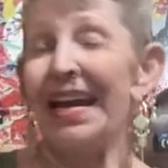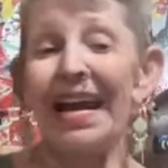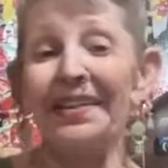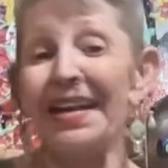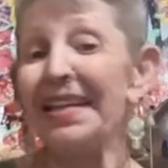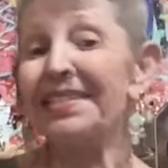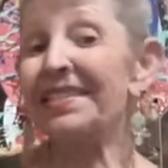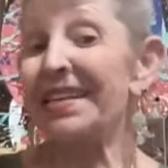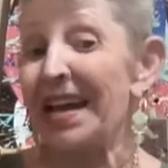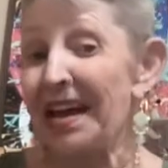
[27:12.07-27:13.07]
And that's
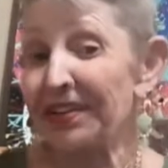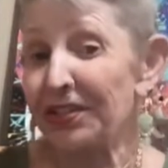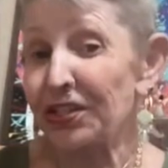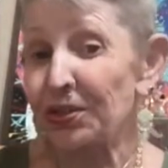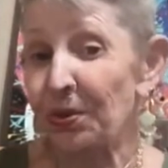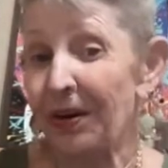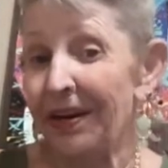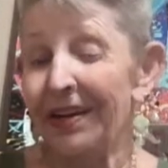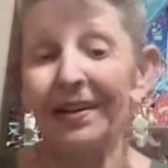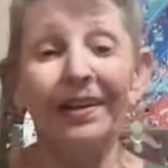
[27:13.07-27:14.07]
the other store.
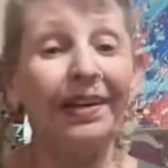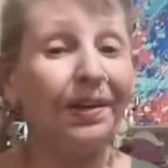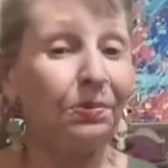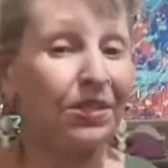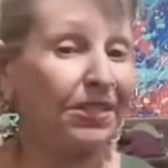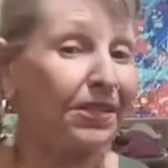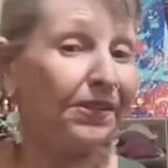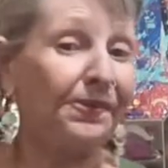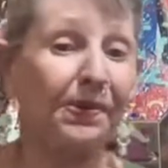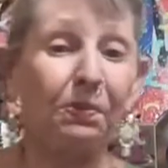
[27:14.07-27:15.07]
It was
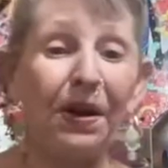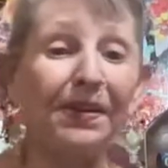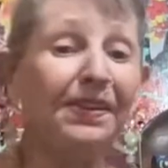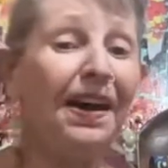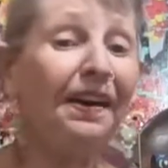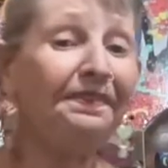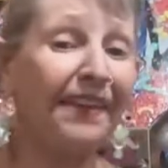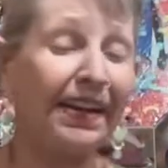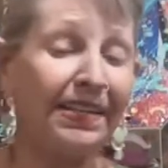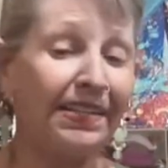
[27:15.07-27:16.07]
either the one in
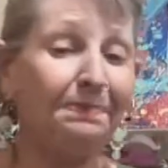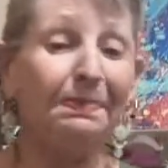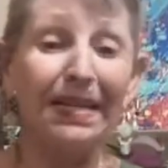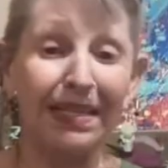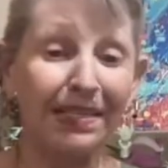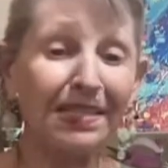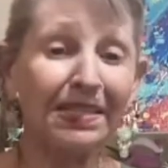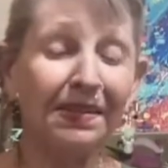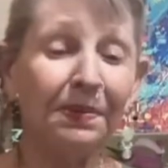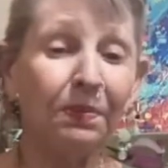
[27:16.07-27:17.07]
Hawaii,
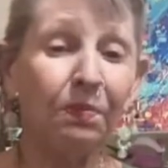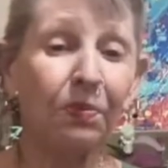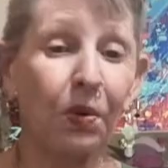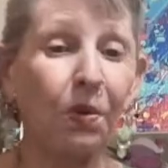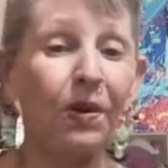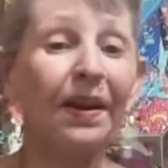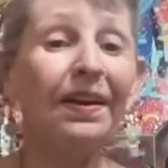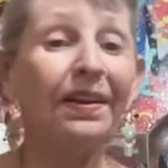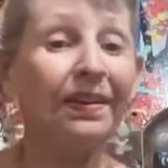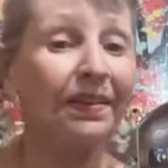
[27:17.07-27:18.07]
Ming's, or
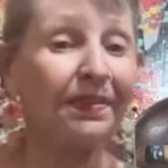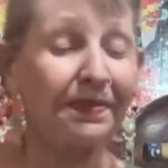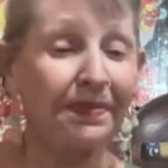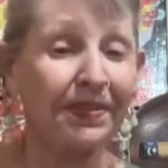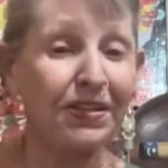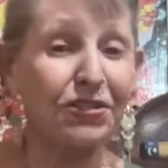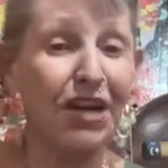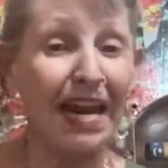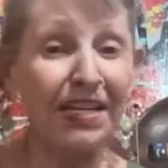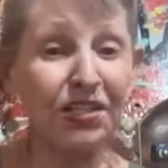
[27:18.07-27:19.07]
the
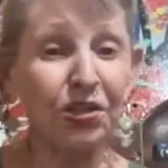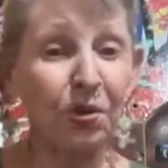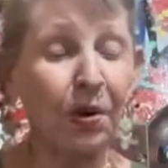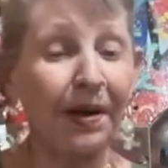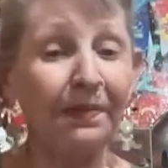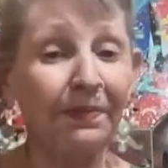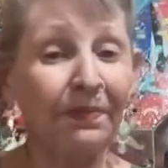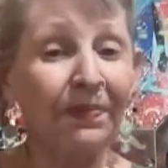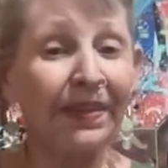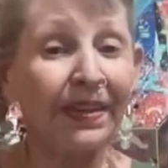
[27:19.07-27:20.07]
jade store
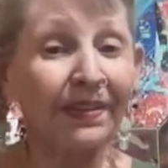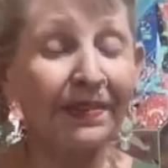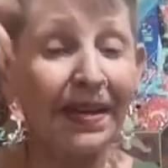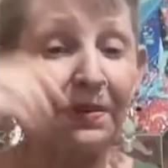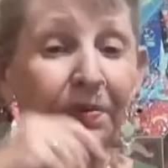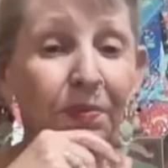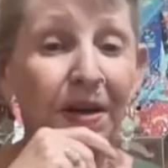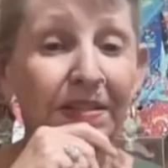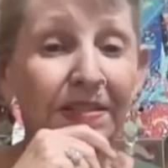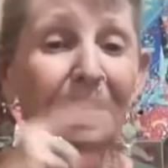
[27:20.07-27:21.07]
that
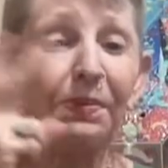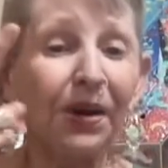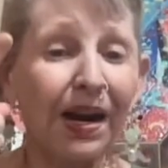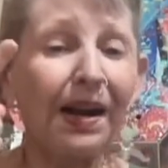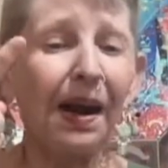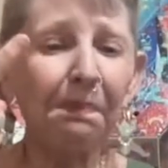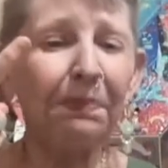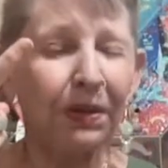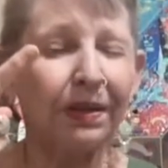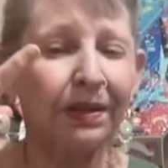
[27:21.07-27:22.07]
was, there were a couple